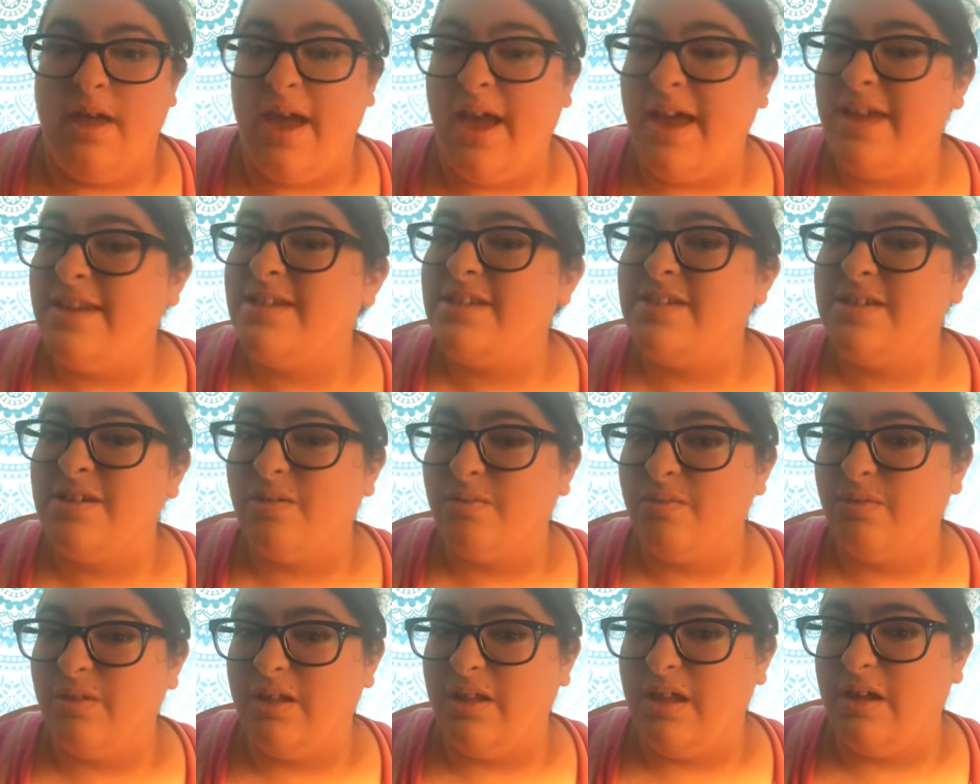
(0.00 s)
I just
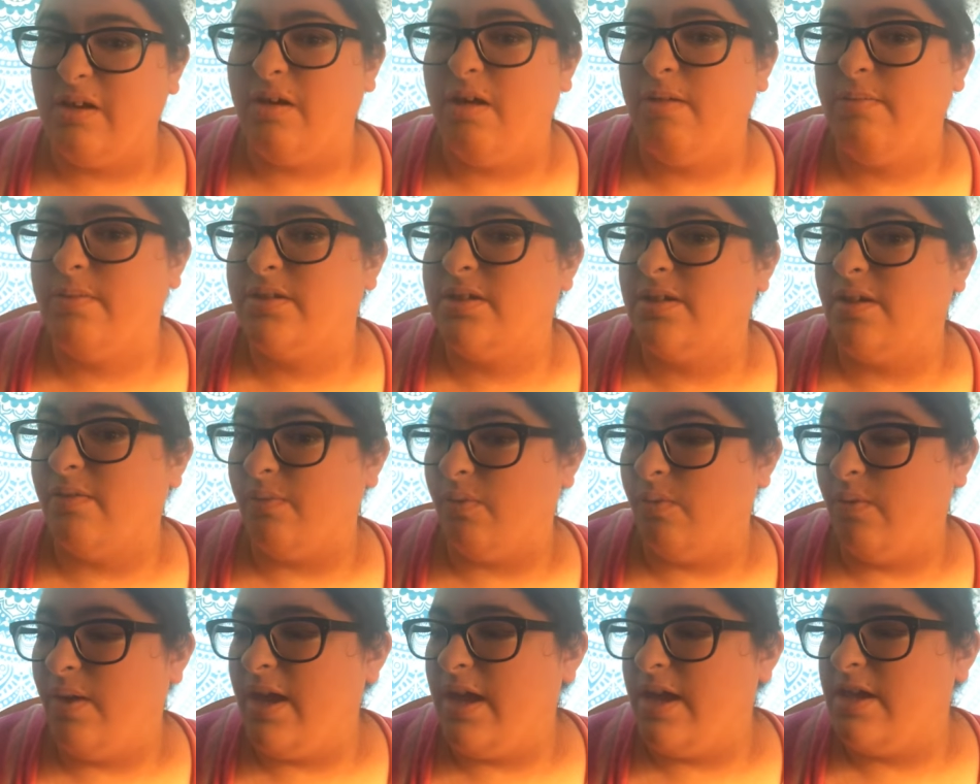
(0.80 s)
don't really like call myself
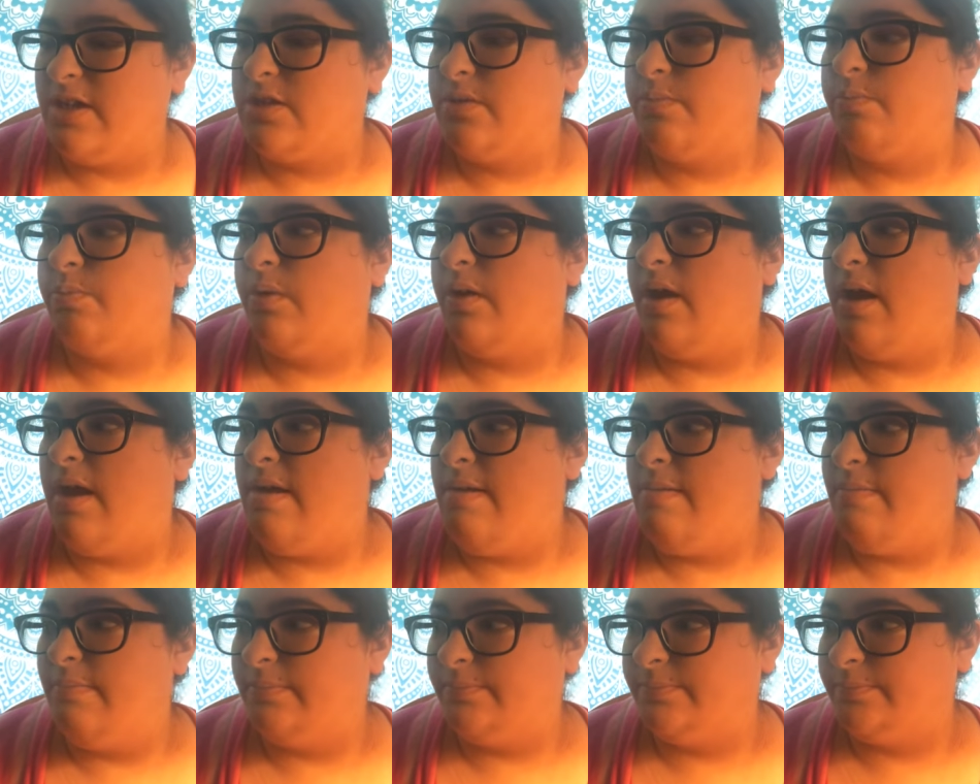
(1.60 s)
a witch,
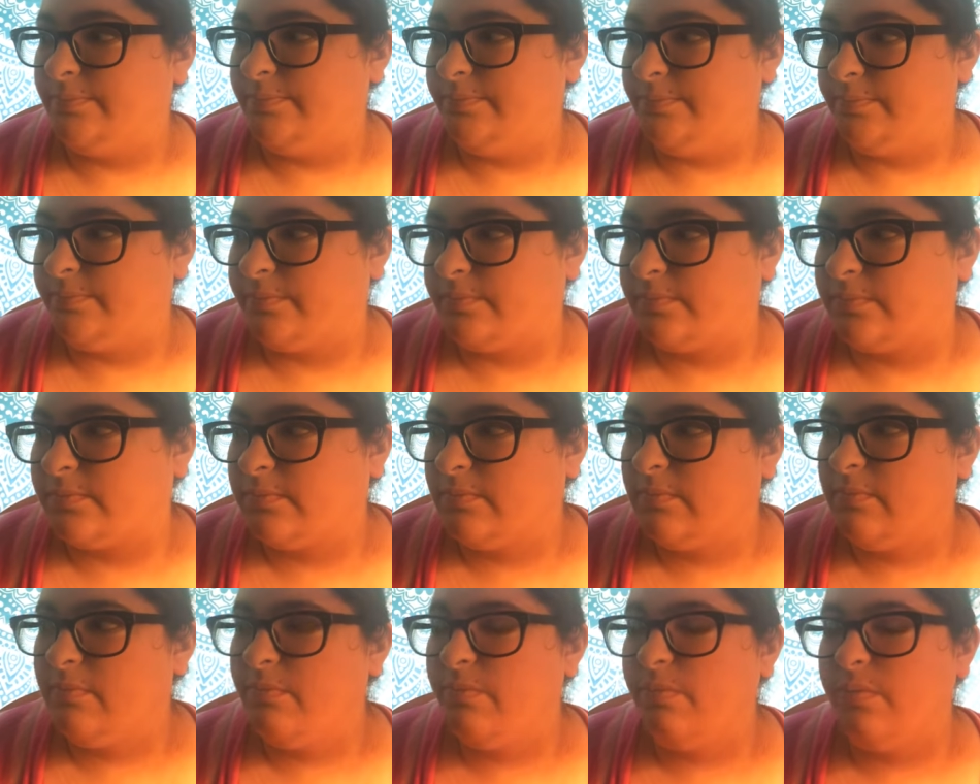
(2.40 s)
but
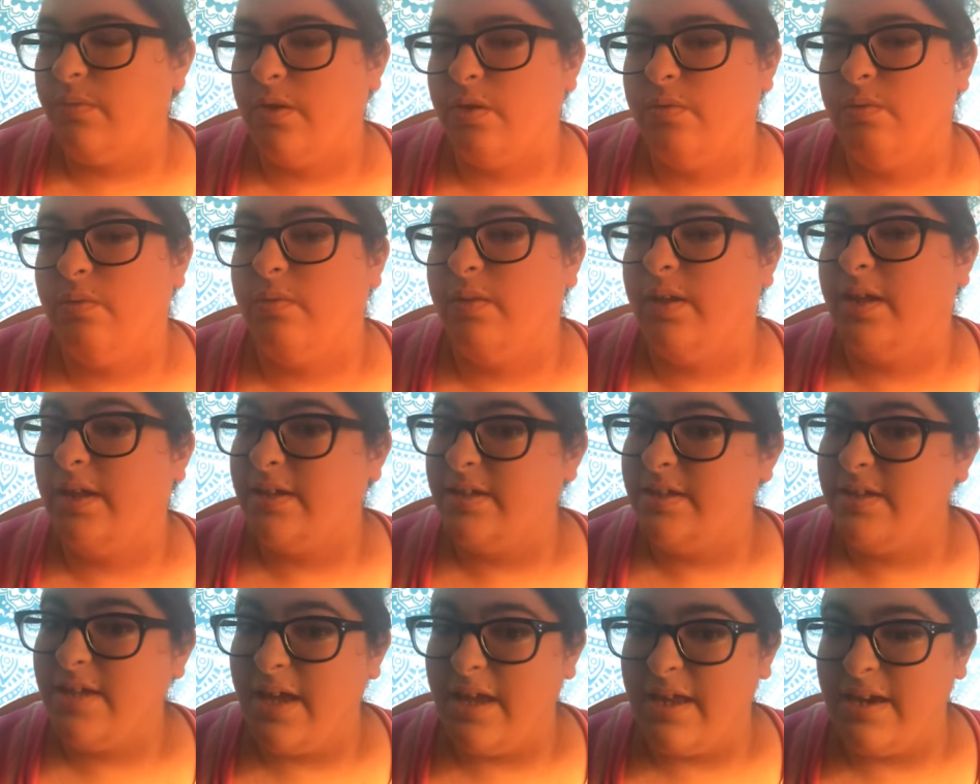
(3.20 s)
like
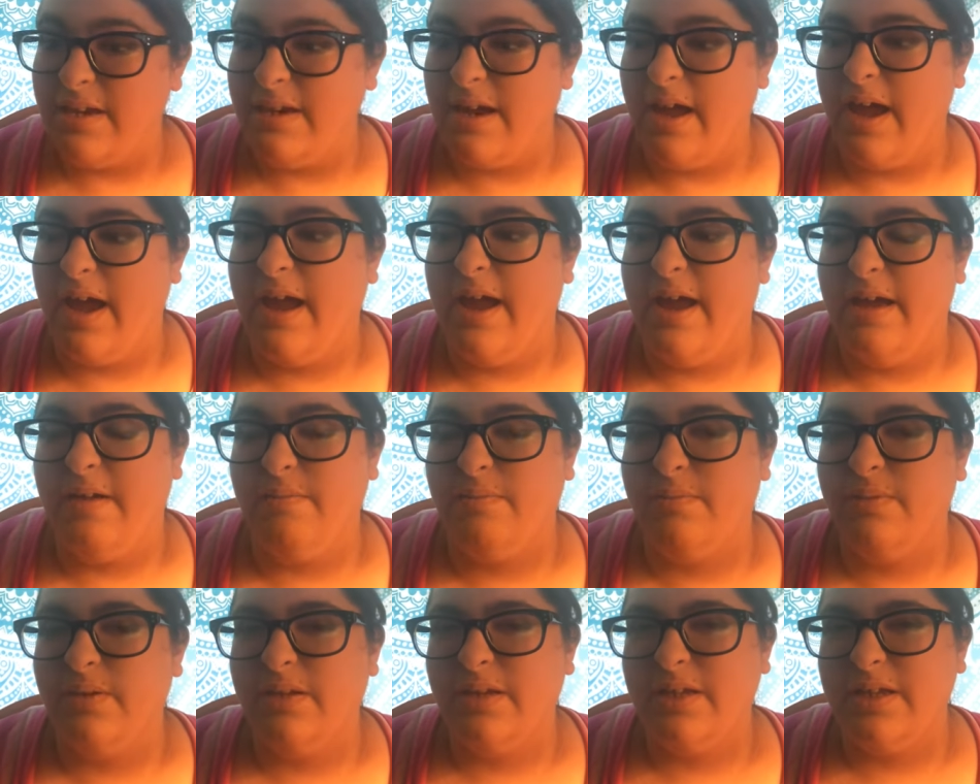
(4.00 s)
I said,
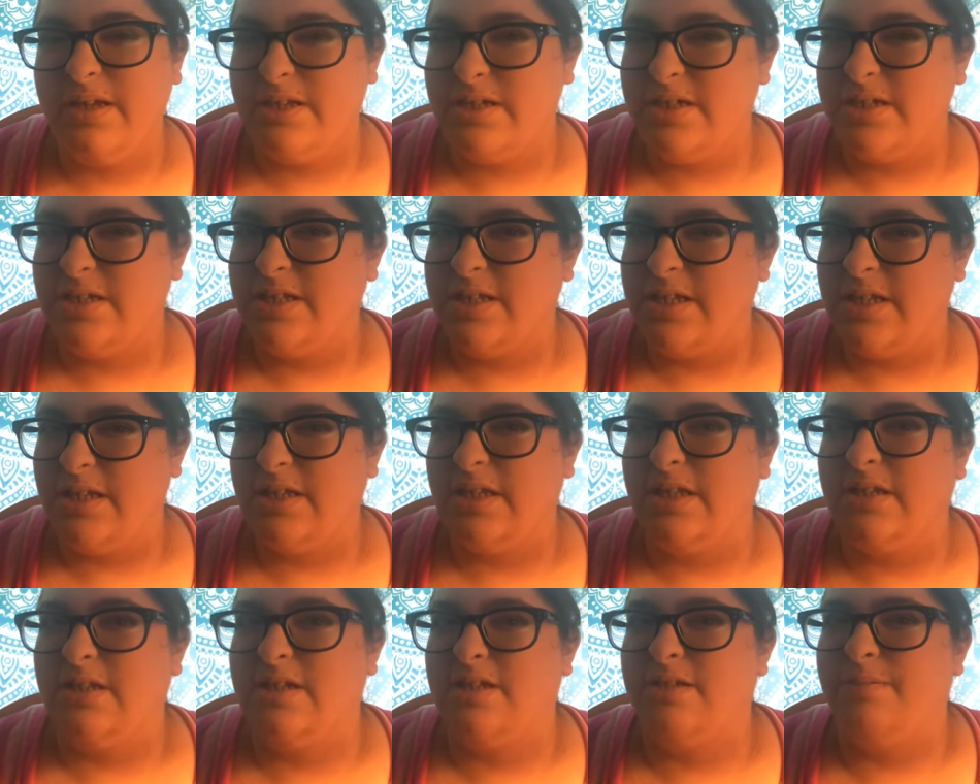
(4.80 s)
I really just think
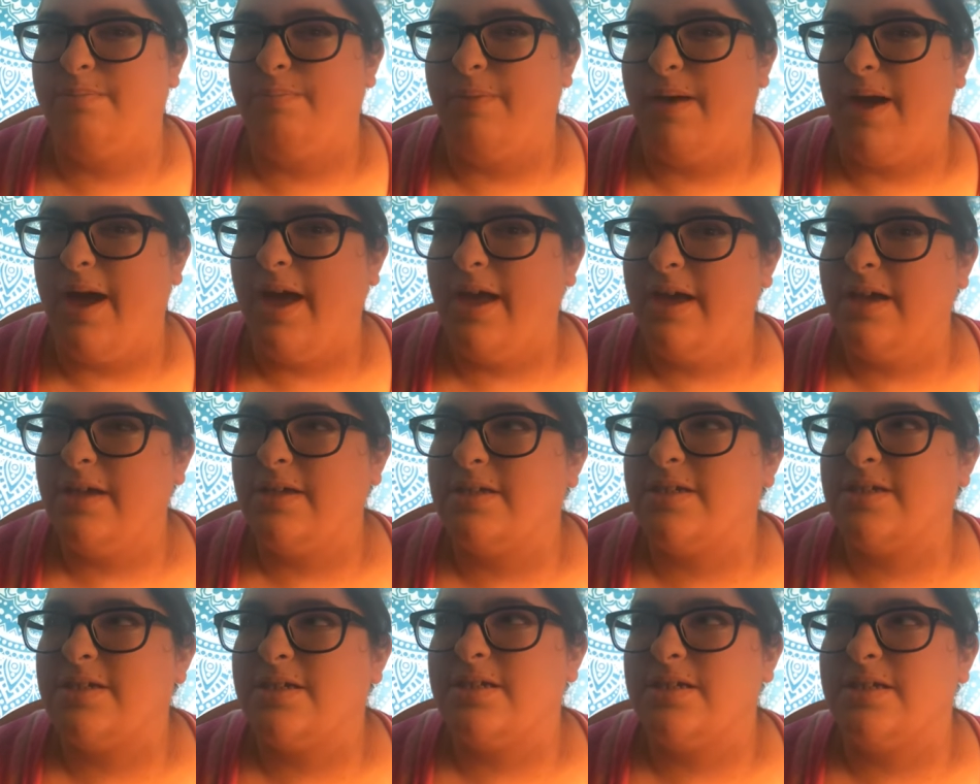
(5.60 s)
that this
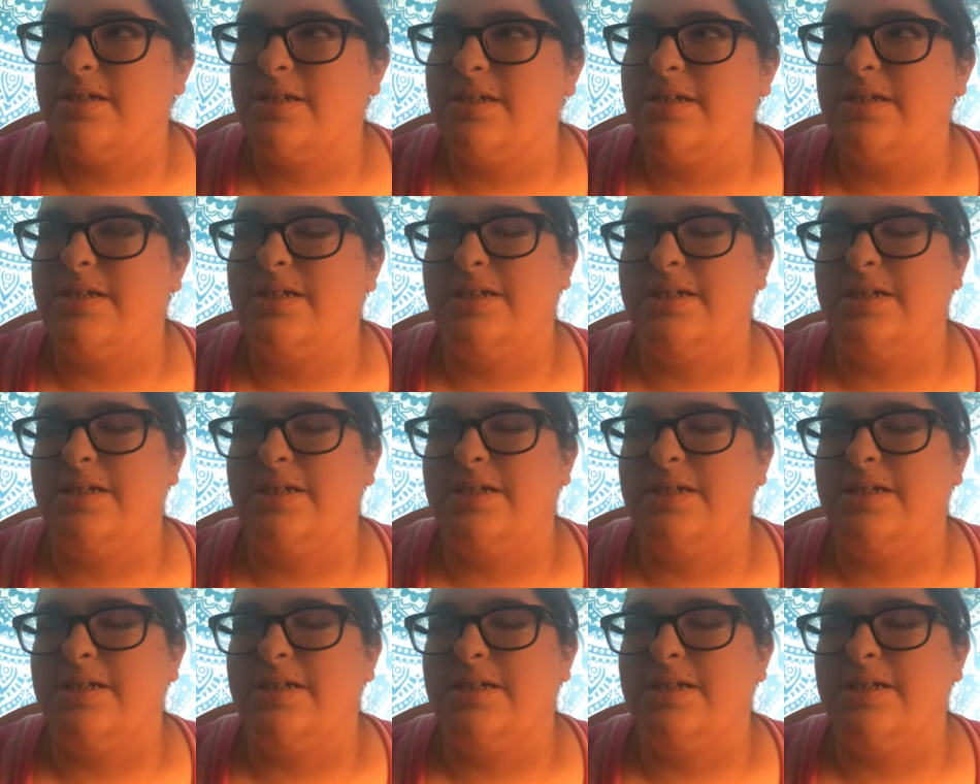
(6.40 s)
box,